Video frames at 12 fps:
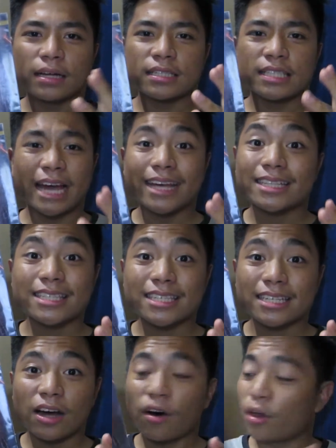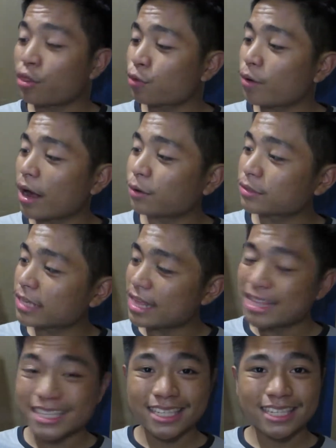tight all throughout
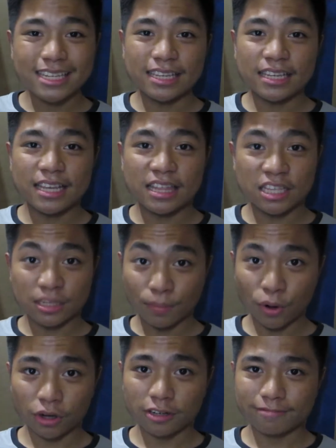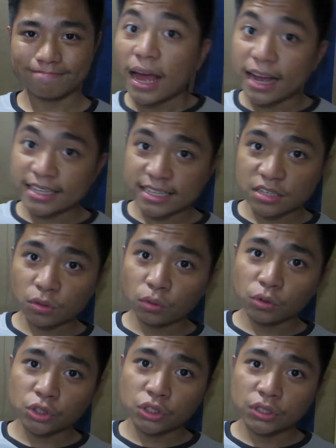the scene in this book. As a
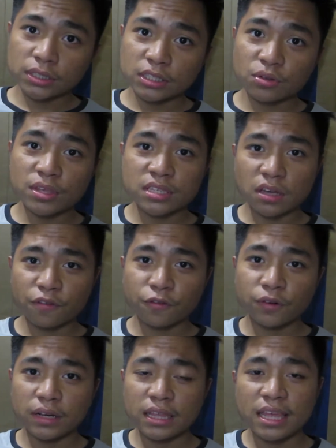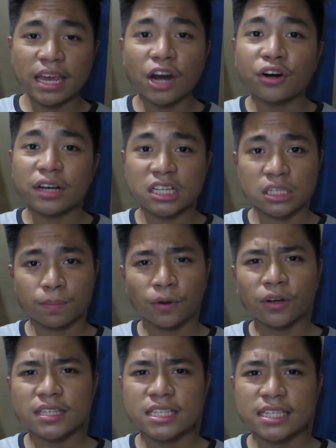solution to the suffering they are
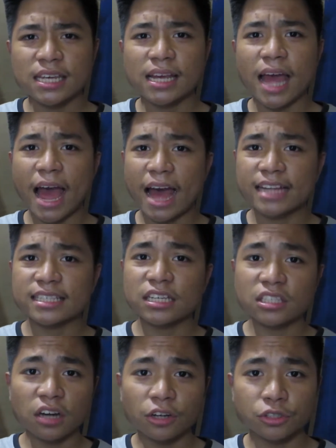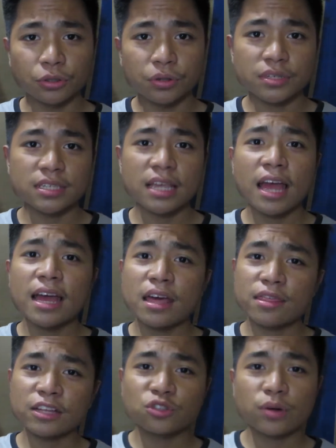experiencing at Tartarus,
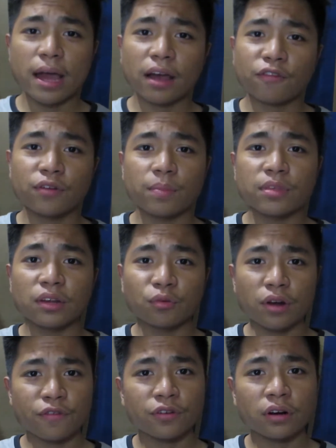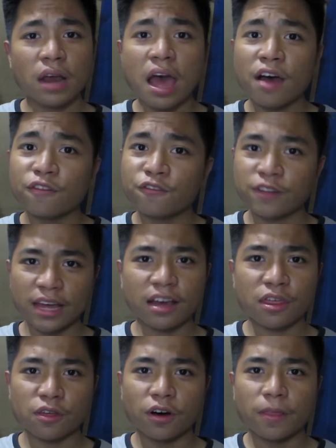they drank from the river
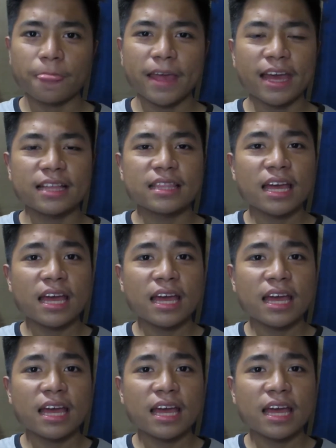Phlegethon. And